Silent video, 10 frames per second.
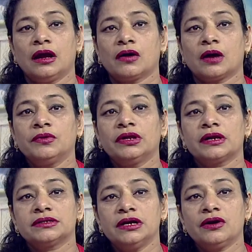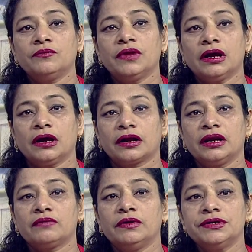Now come to the result of the
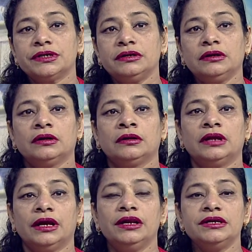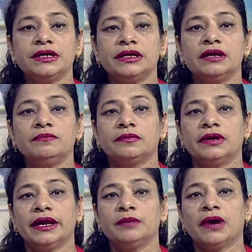Green Revolution. The initiative
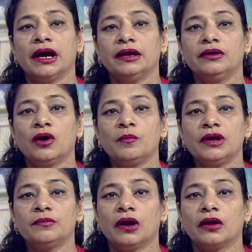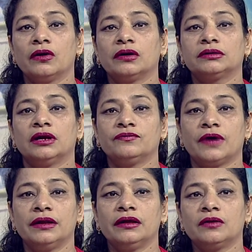led by Norman Borlaug, the
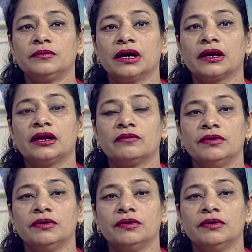father of the Green